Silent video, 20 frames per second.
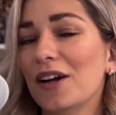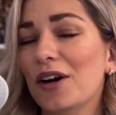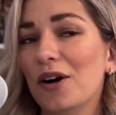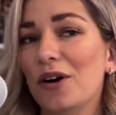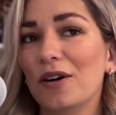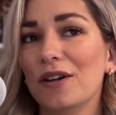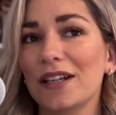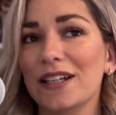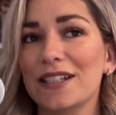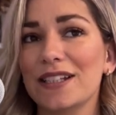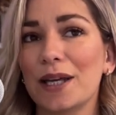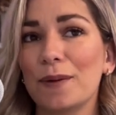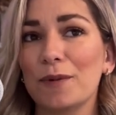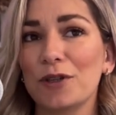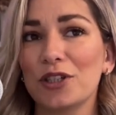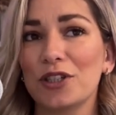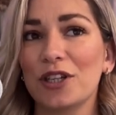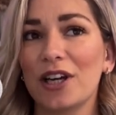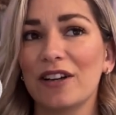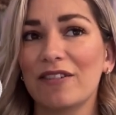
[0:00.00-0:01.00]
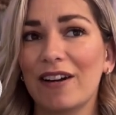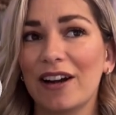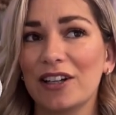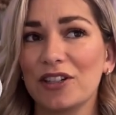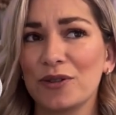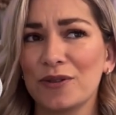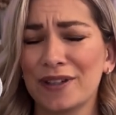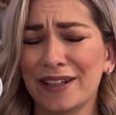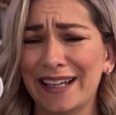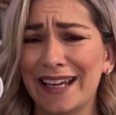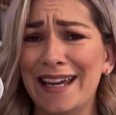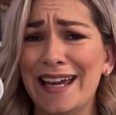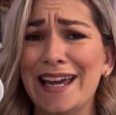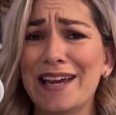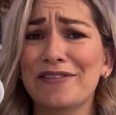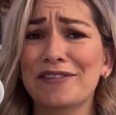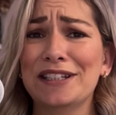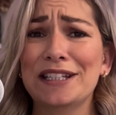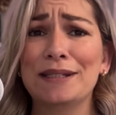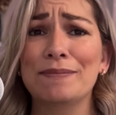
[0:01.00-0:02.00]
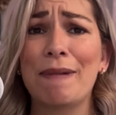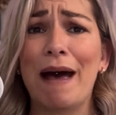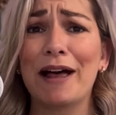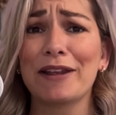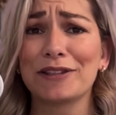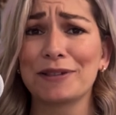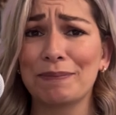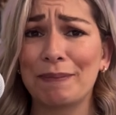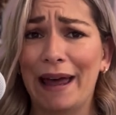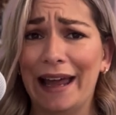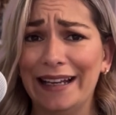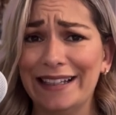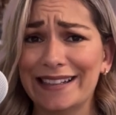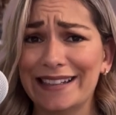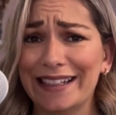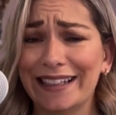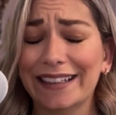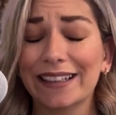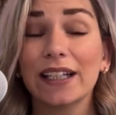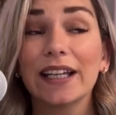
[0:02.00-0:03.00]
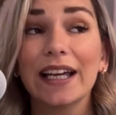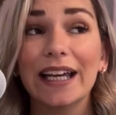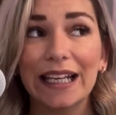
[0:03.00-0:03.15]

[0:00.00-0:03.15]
Holly said, but she turned around and she was like, it even smells amazing.